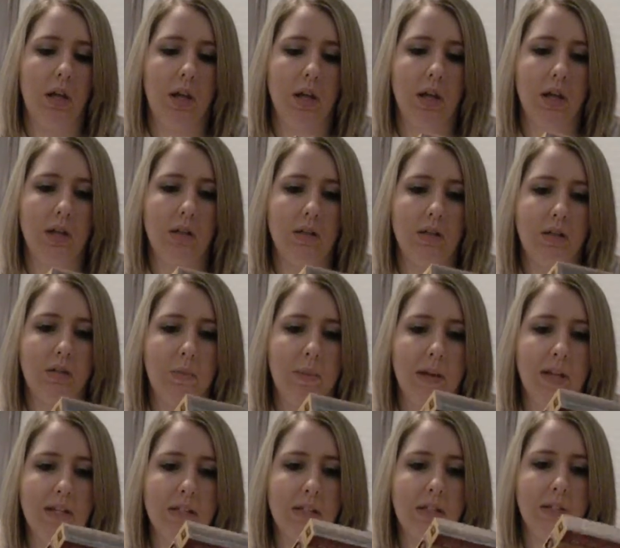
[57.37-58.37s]
And
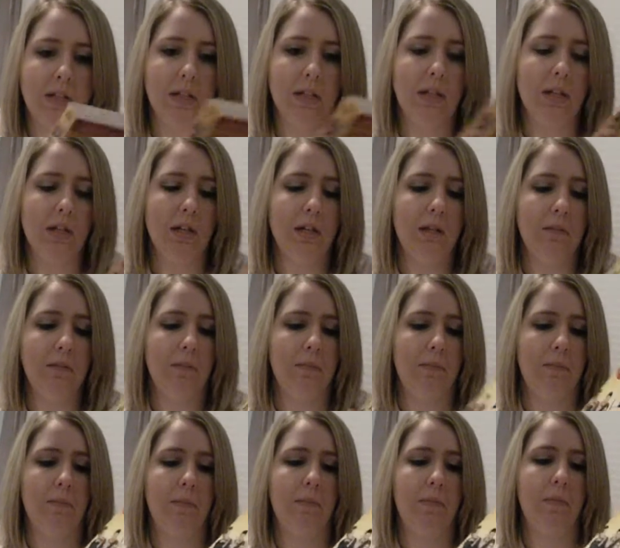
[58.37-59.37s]
basically,
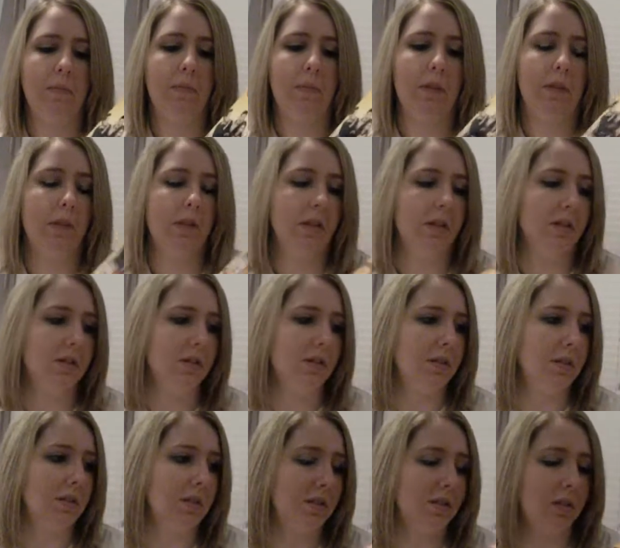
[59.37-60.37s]
this is
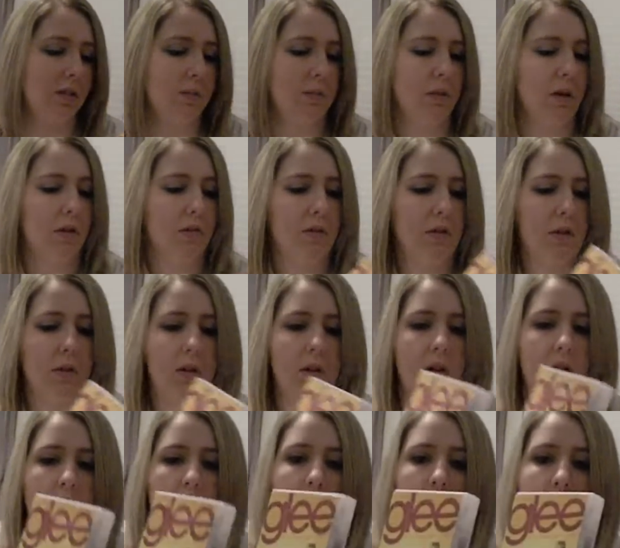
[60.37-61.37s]
the slip cover.